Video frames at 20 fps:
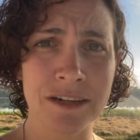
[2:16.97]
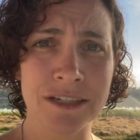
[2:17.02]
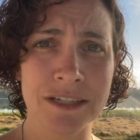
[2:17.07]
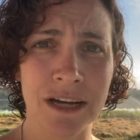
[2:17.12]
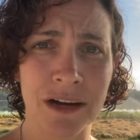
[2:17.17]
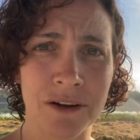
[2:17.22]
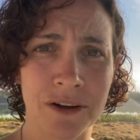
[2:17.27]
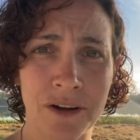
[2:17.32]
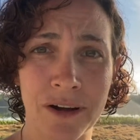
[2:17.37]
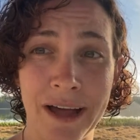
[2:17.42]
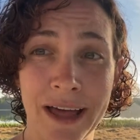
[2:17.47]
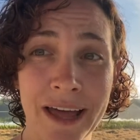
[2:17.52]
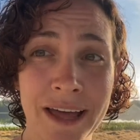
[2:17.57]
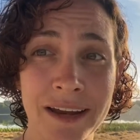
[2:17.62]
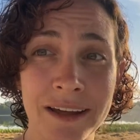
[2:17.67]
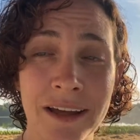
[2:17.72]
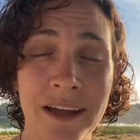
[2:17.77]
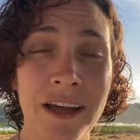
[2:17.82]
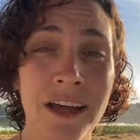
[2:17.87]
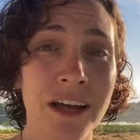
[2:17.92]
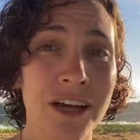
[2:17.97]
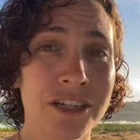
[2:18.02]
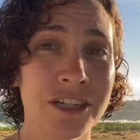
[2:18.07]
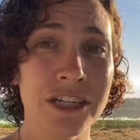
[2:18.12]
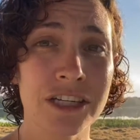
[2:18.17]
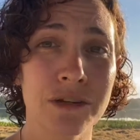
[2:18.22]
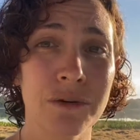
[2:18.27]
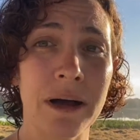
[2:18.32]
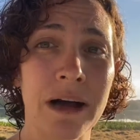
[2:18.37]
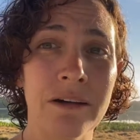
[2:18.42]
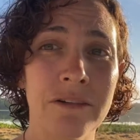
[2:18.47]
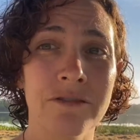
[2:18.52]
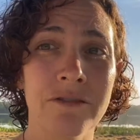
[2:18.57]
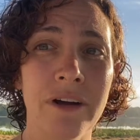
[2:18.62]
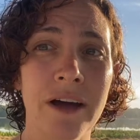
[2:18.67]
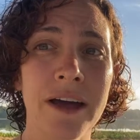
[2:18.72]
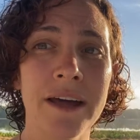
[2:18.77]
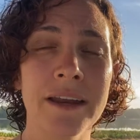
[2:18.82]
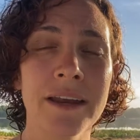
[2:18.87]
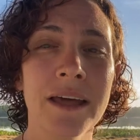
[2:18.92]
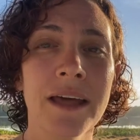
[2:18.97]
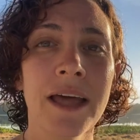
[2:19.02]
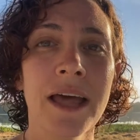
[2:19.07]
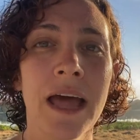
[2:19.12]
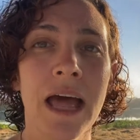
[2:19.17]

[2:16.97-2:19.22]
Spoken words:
So go ahead, just go out and run.